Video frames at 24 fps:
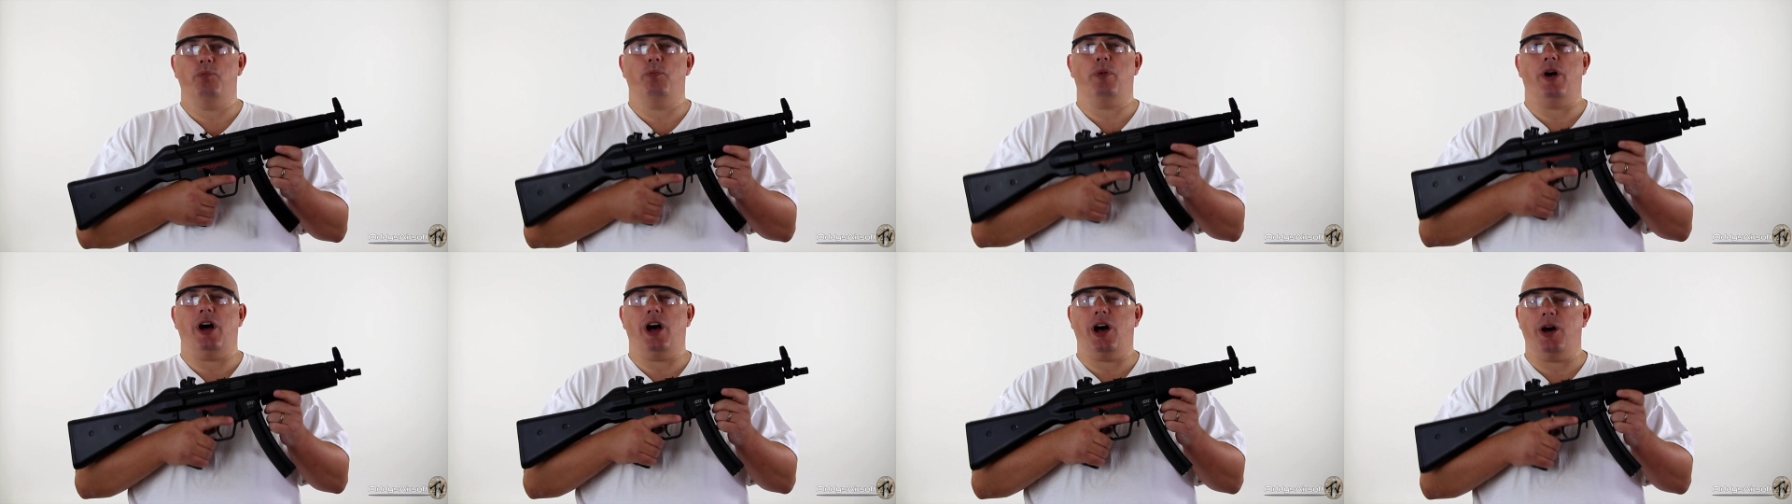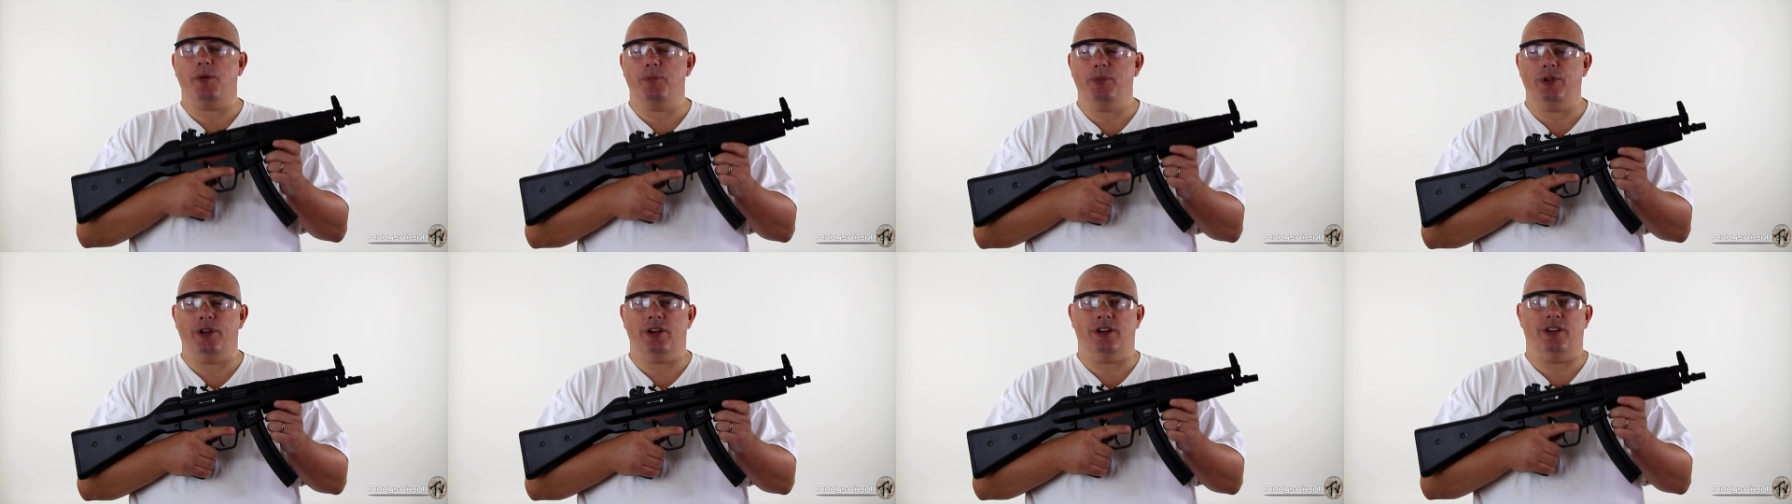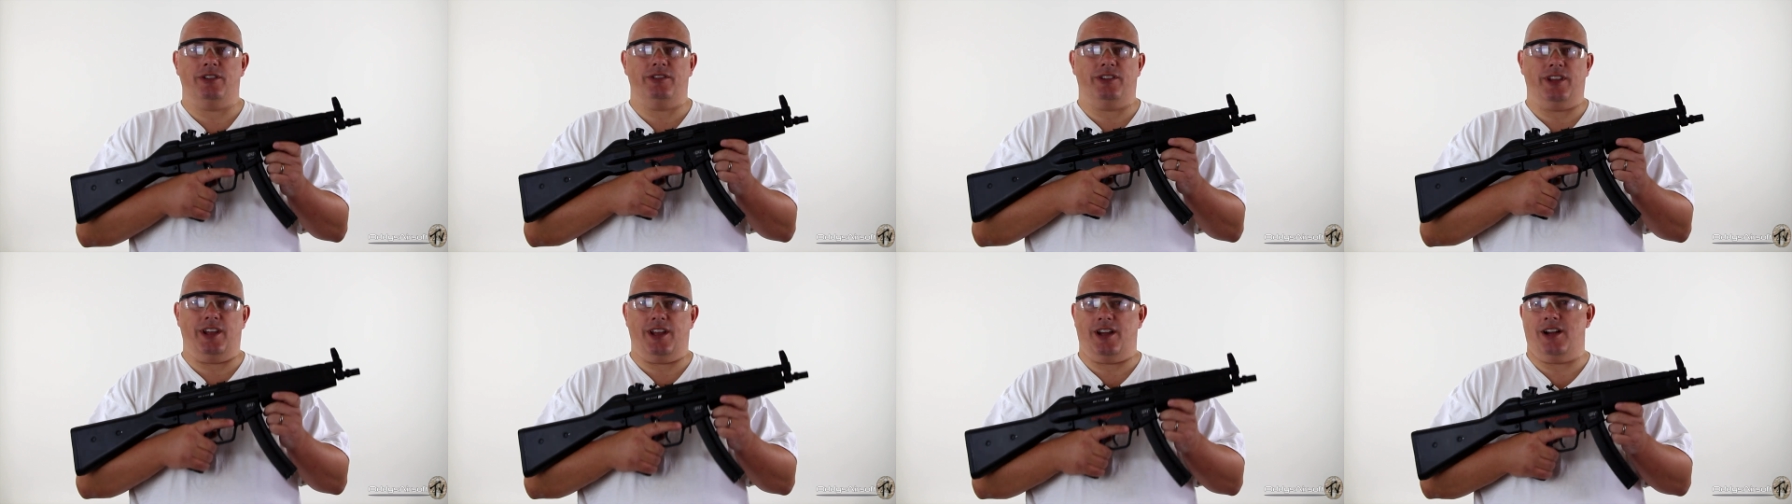
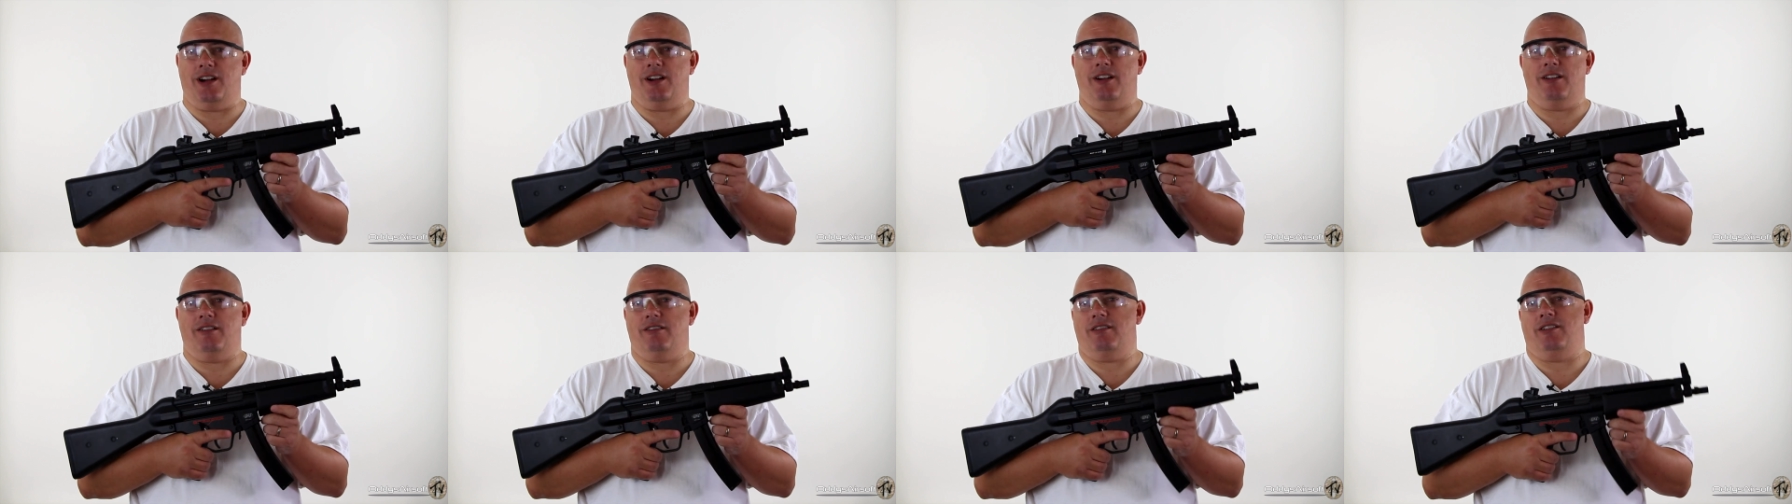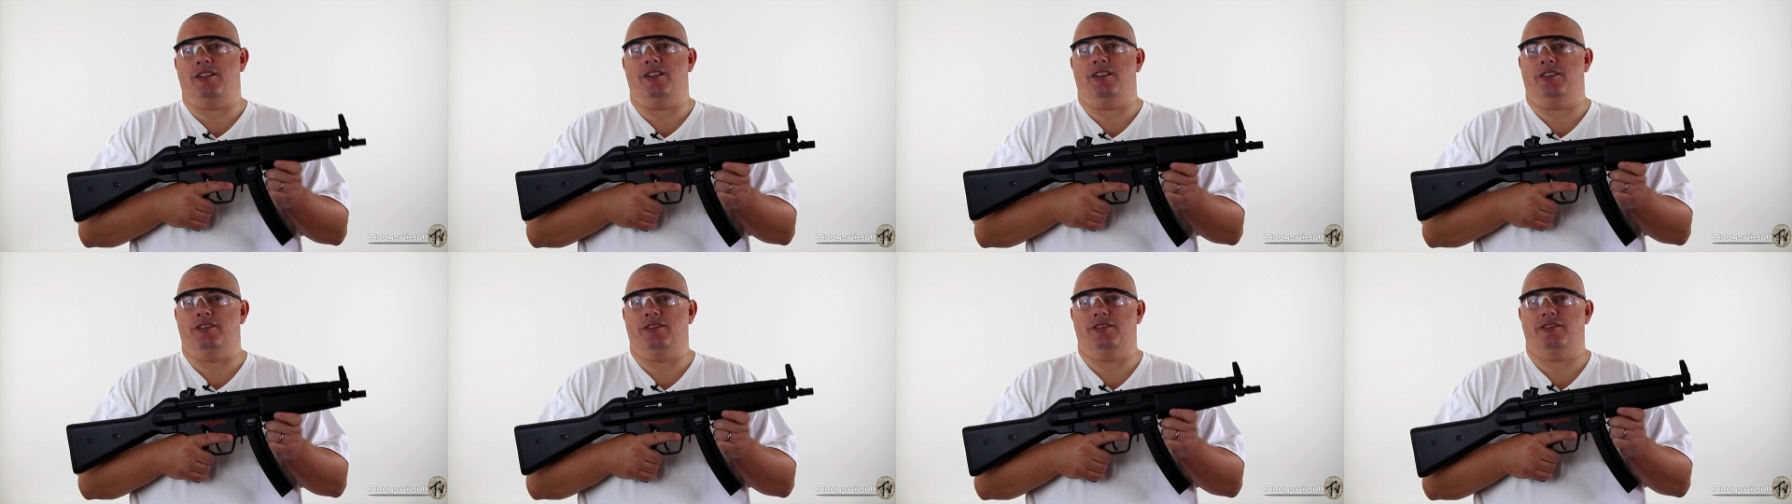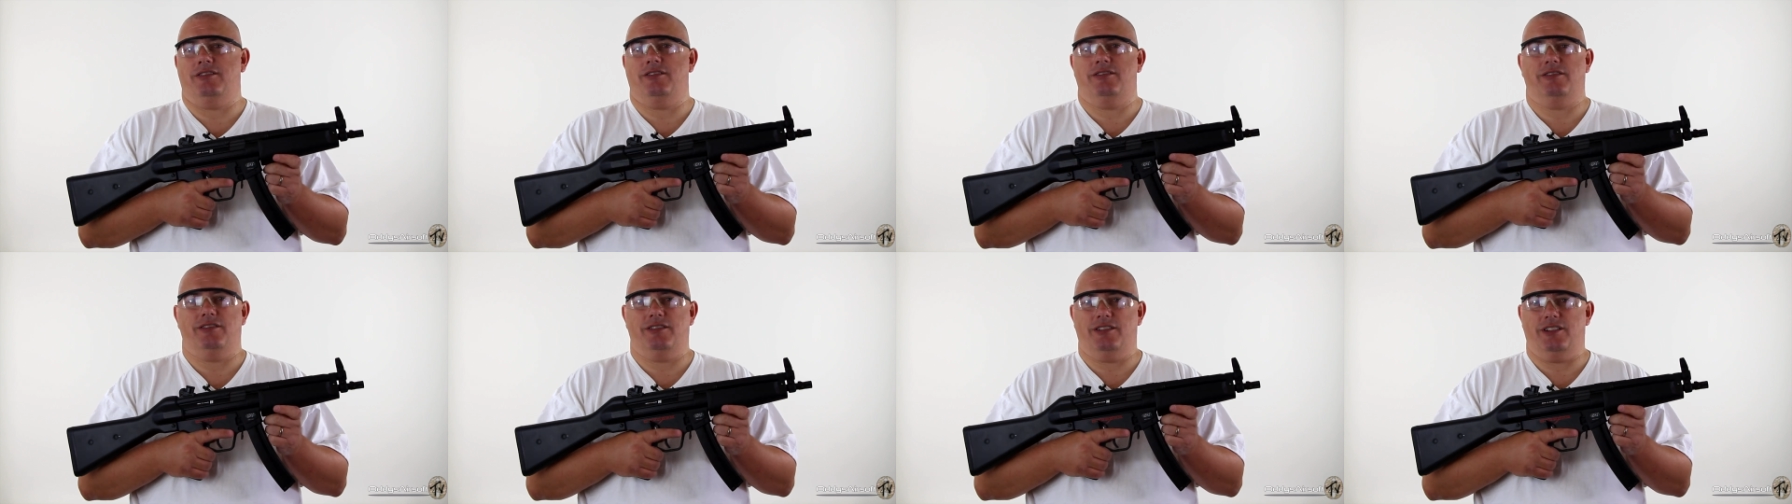popular they are on
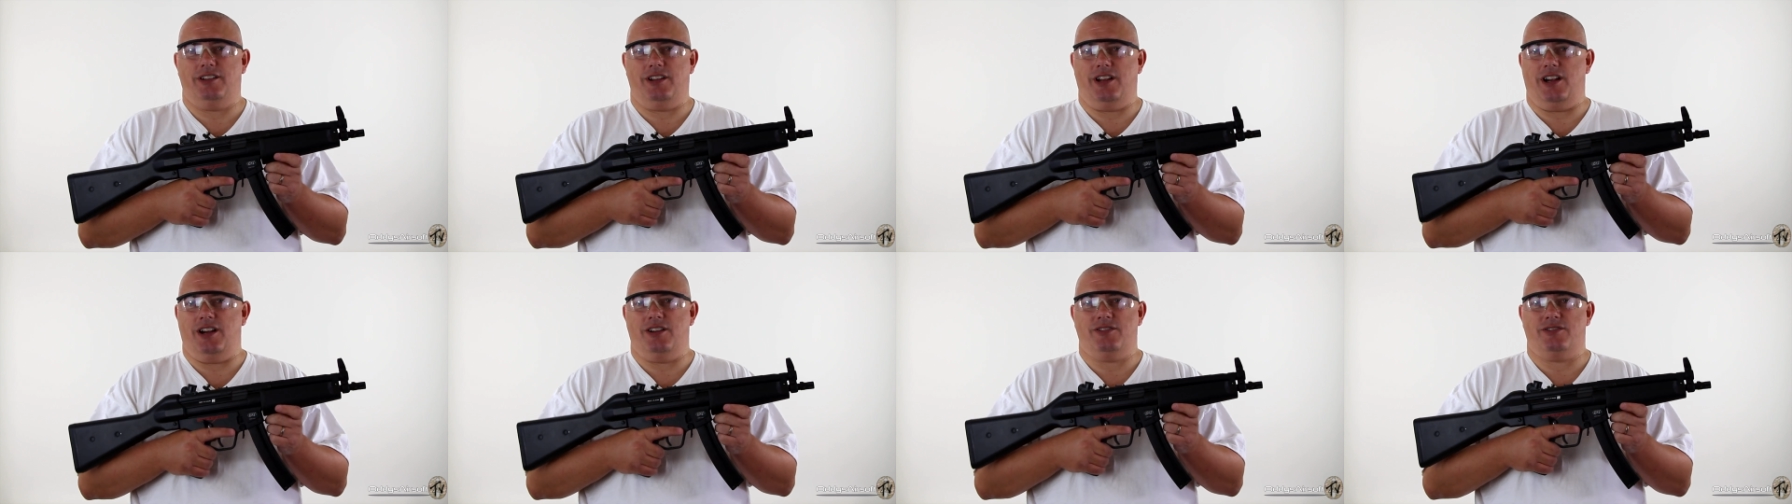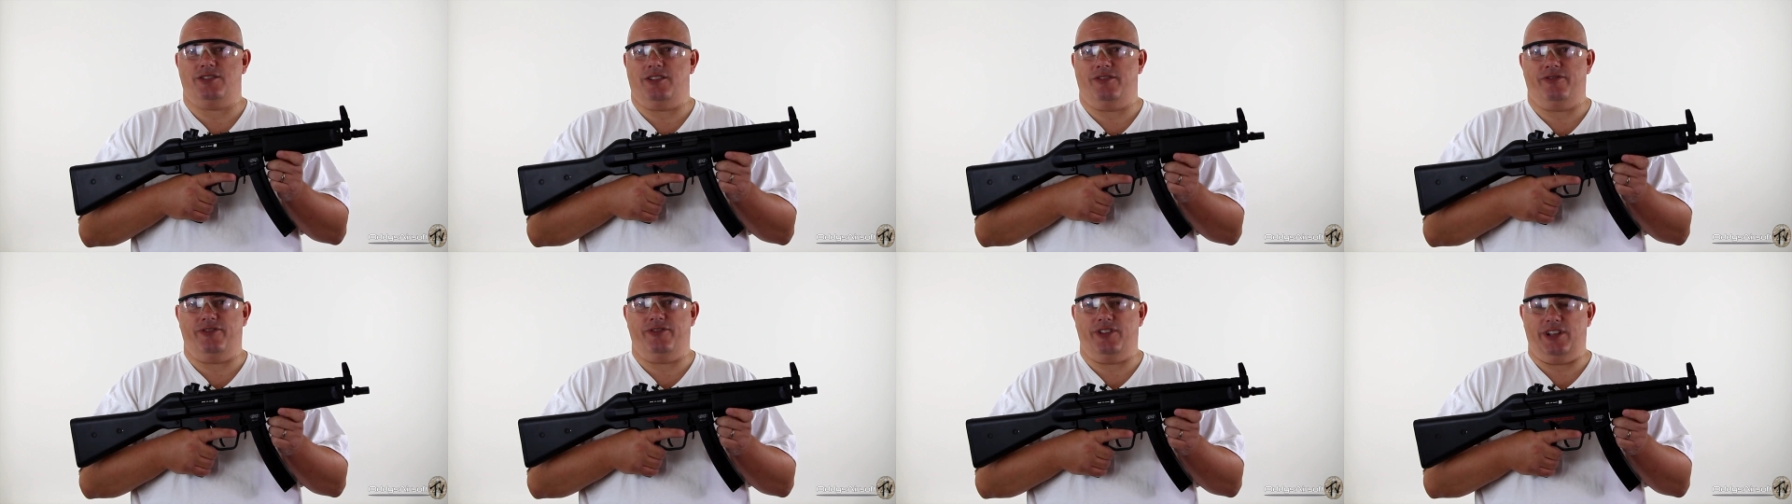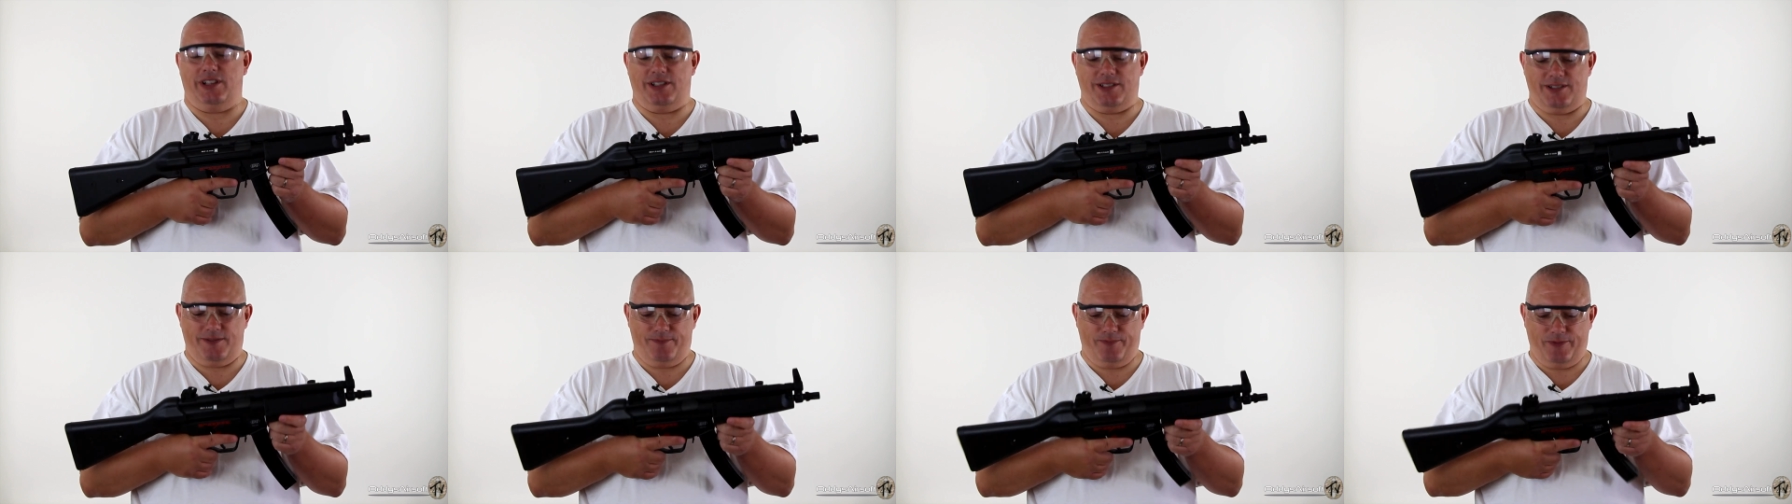airsoft
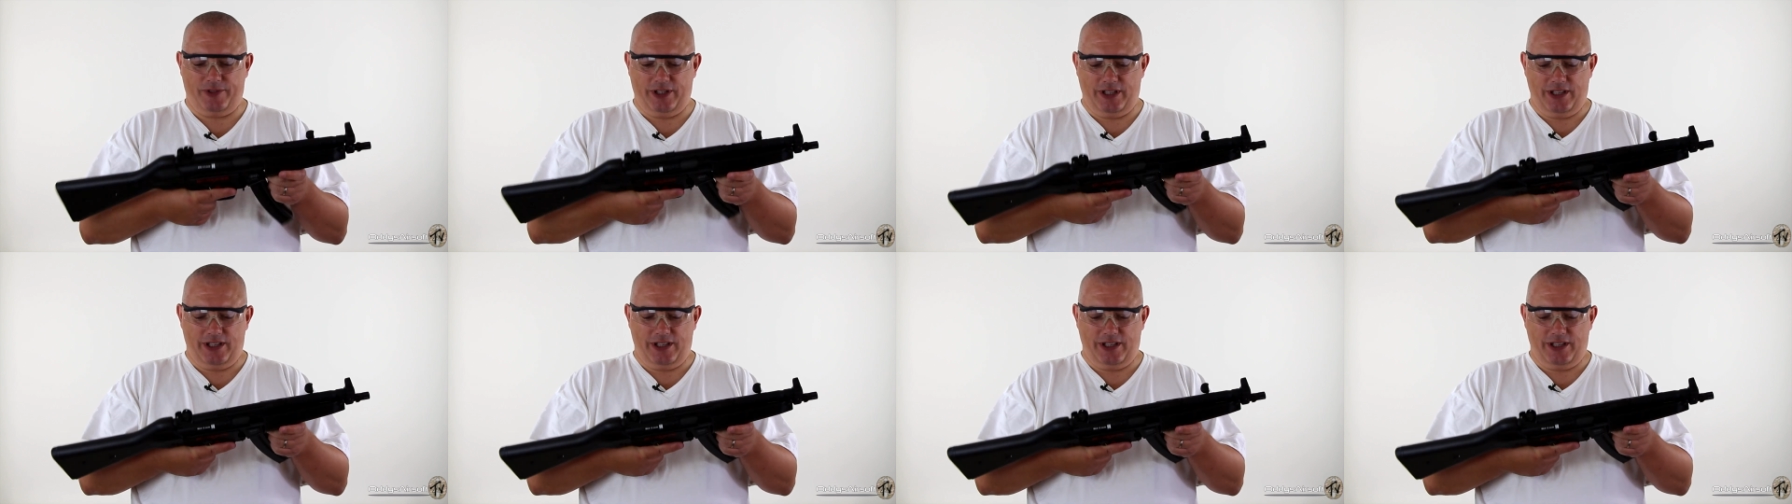fields.